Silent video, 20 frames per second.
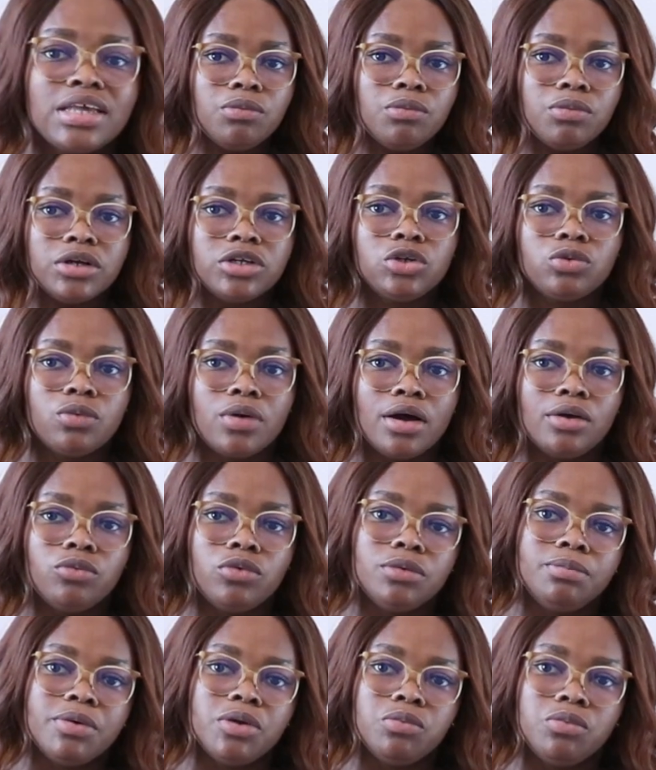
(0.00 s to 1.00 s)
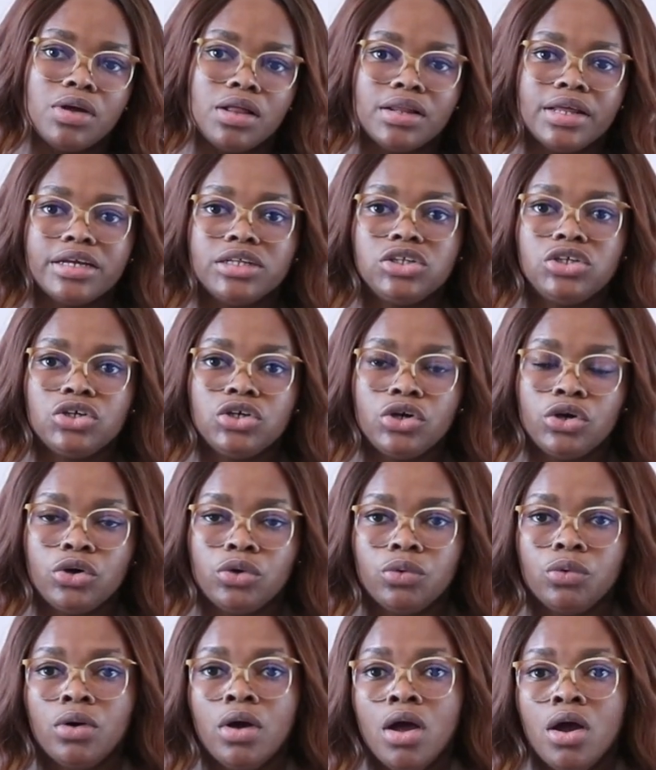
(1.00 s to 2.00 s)
which one would be willing
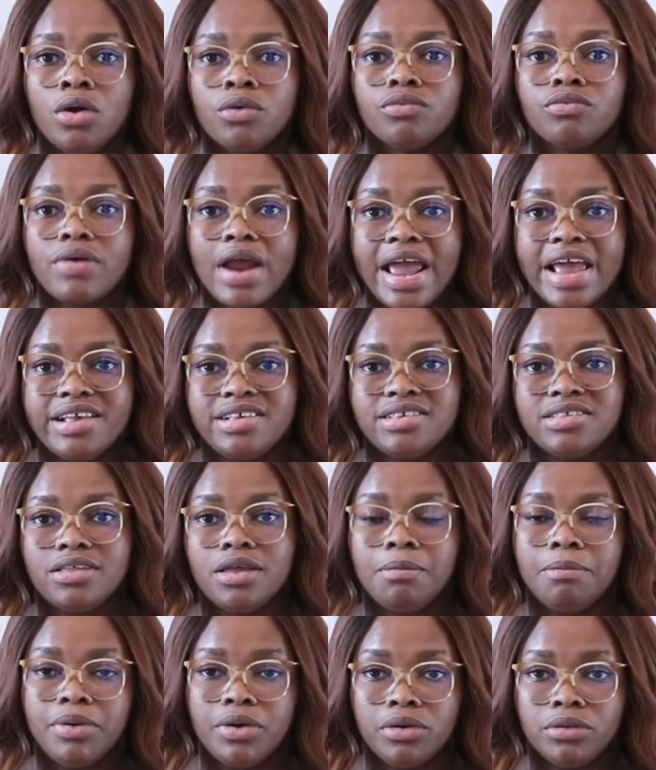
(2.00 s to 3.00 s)
to raise their